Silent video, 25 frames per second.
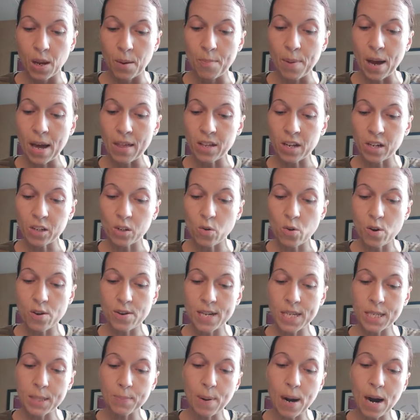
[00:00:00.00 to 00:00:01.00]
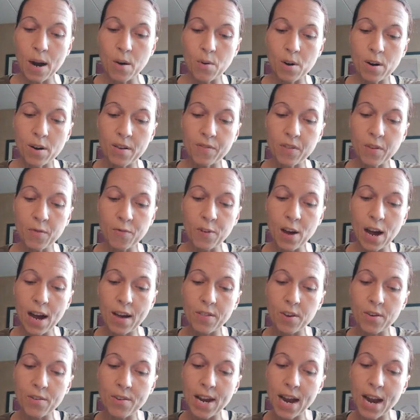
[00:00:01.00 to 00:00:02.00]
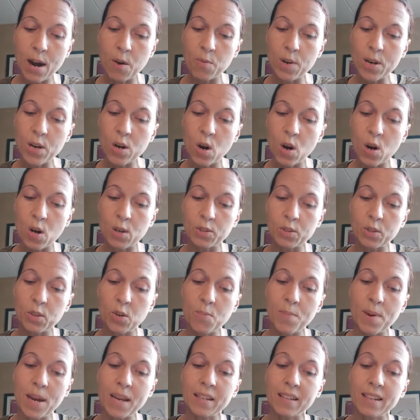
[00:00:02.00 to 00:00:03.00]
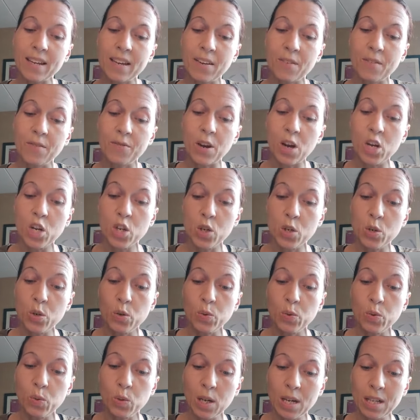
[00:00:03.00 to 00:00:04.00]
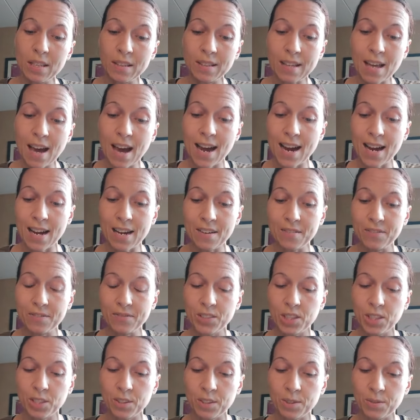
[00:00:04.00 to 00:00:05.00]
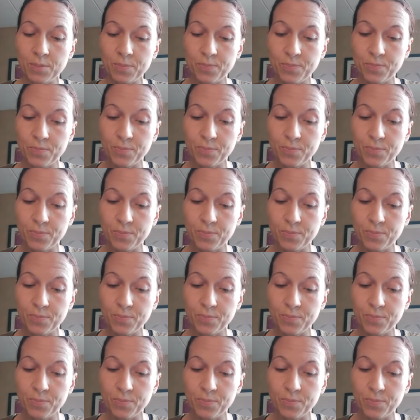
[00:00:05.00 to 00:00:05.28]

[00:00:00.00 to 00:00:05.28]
by the glorious power of the Father, now we also may live new lives.